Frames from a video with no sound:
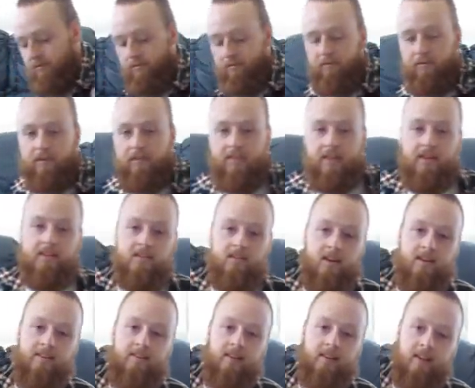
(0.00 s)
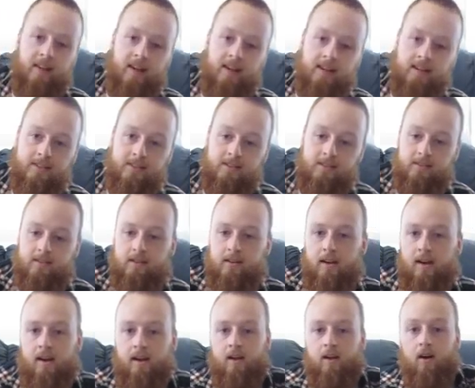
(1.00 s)
For things like the legs,
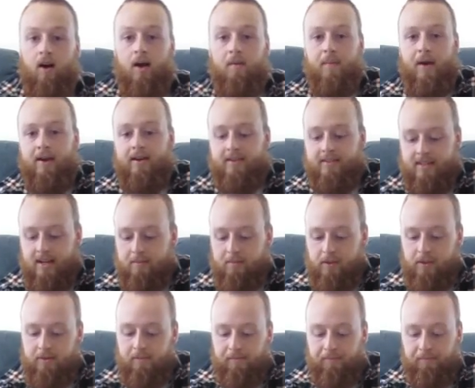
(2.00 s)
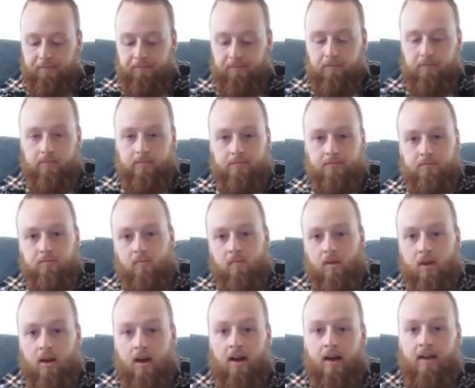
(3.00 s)
I made a template.
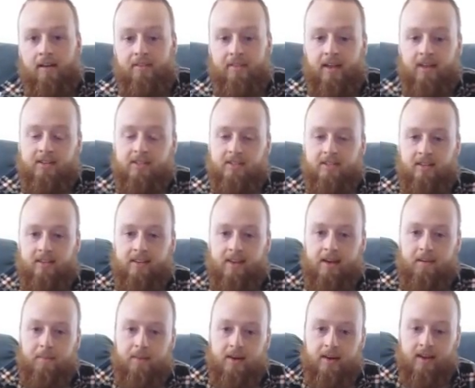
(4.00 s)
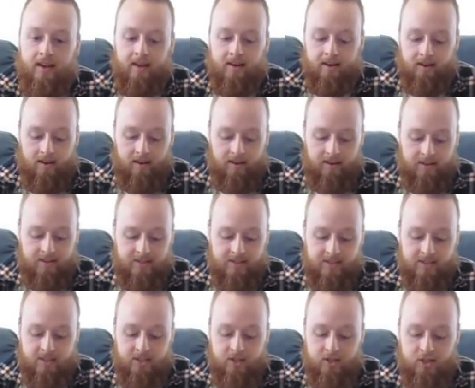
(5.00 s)
That just allowed me to get a
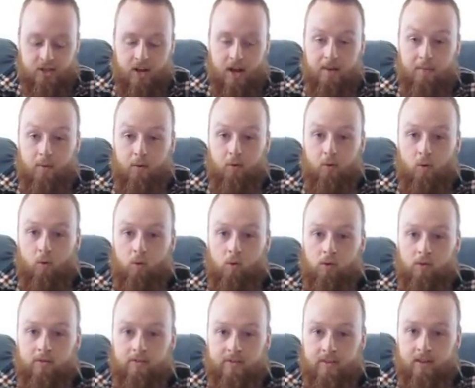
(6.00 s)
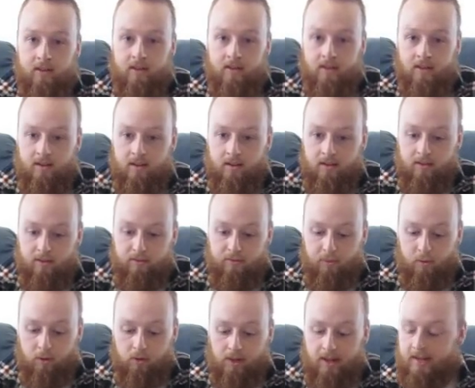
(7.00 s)
consistent shape on all of the
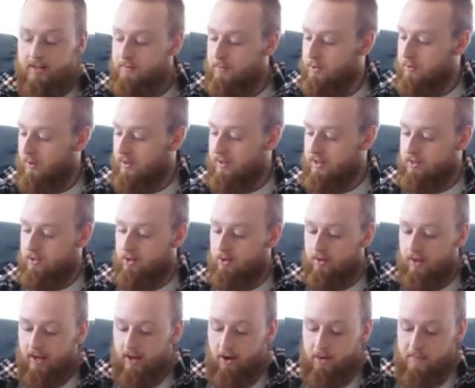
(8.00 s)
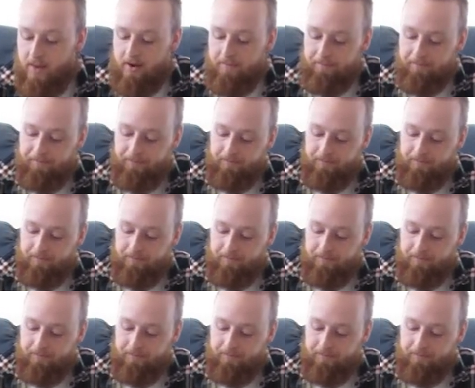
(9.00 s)
4 legs between the 2 Lego men.